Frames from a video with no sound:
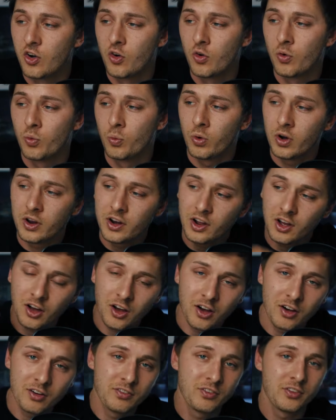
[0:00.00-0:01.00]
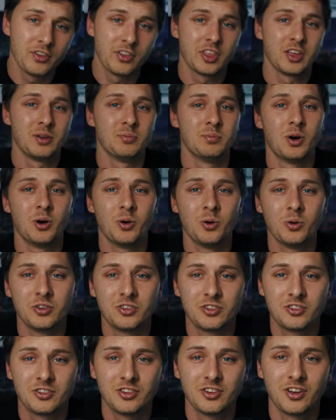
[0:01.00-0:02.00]
One of the
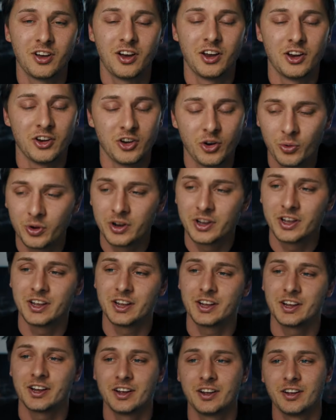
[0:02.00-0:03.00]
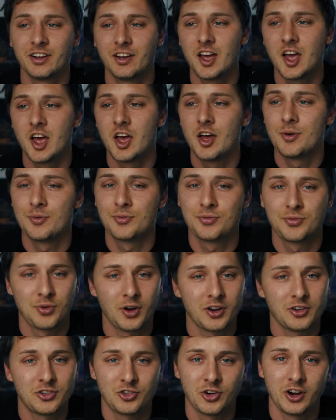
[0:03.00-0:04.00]
most annoying,
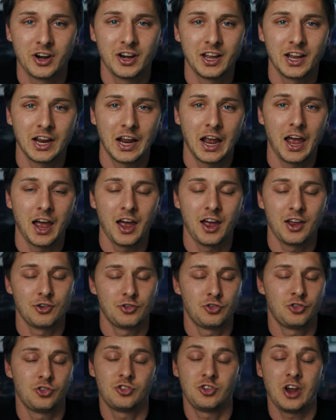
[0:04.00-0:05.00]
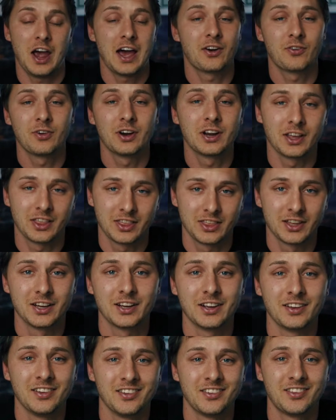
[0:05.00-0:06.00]
frustrating, shattering
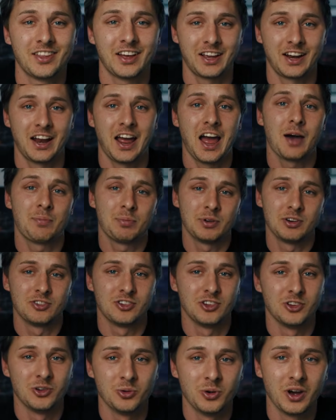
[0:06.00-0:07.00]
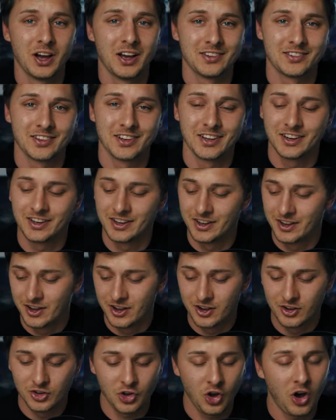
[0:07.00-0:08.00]
things that can happen to you as a
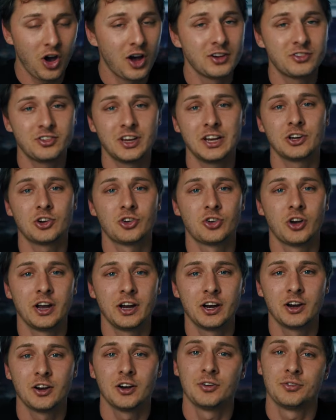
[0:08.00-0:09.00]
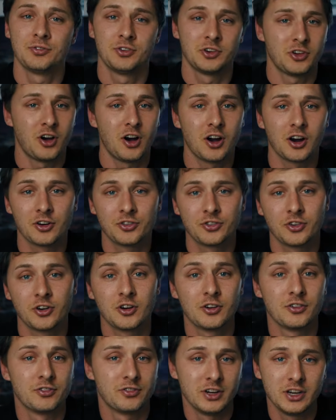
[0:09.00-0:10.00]
content creator,
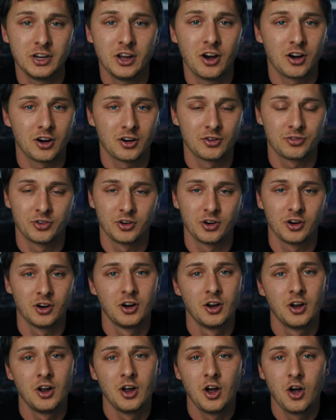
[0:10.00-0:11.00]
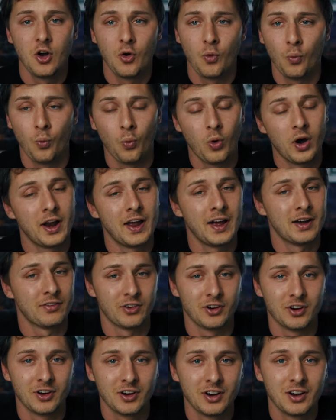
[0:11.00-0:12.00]
photographer, videographer,
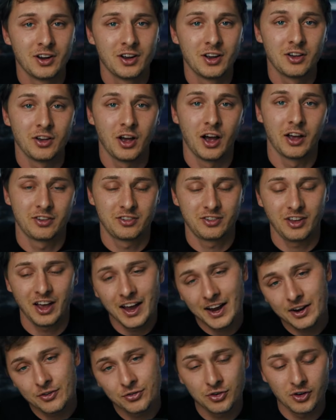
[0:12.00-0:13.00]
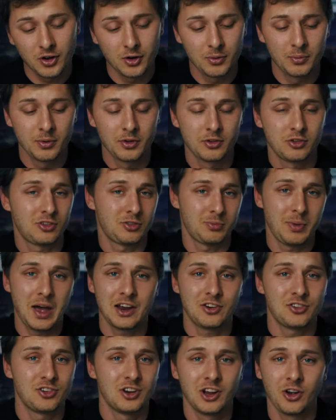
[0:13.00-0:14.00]
whatever, aside from
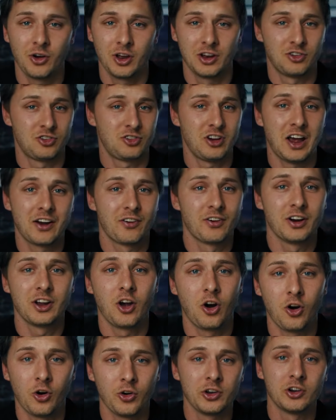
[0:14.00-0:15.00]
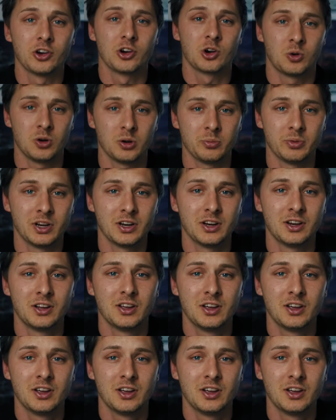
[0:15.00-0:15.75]
smashing and shattering all your equipment,